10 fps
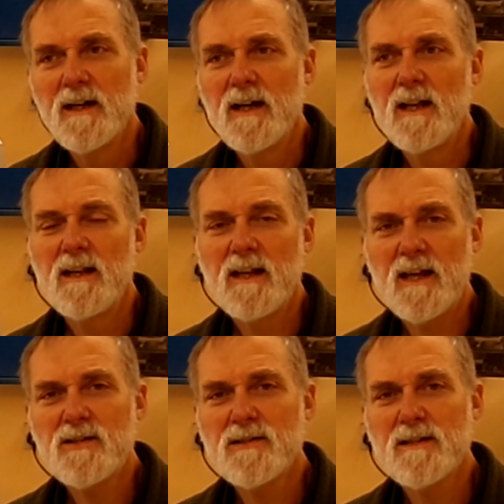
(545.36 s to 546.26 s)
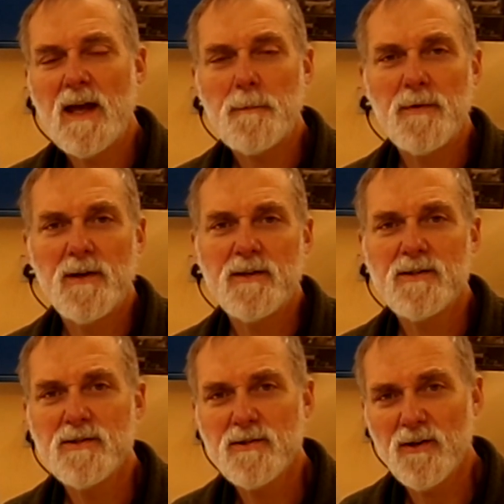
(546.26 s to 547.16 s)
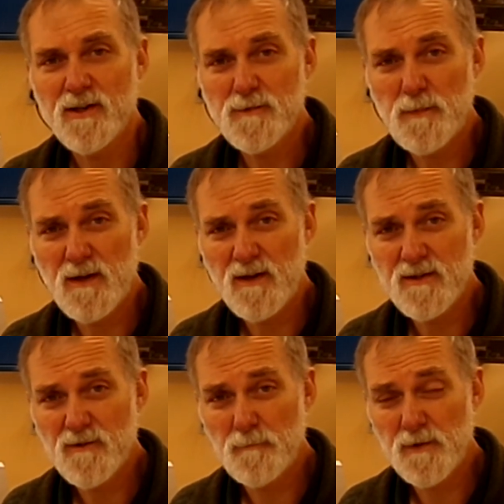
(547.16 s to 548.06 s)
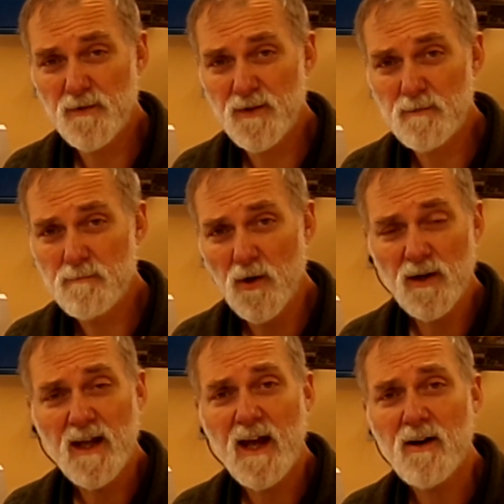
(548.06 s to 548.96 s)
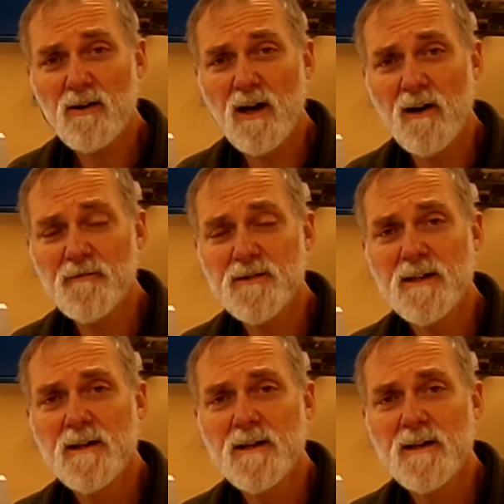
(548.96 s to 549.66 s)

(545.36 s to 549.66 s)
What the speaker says: unless that person's got experience of building model aircraft,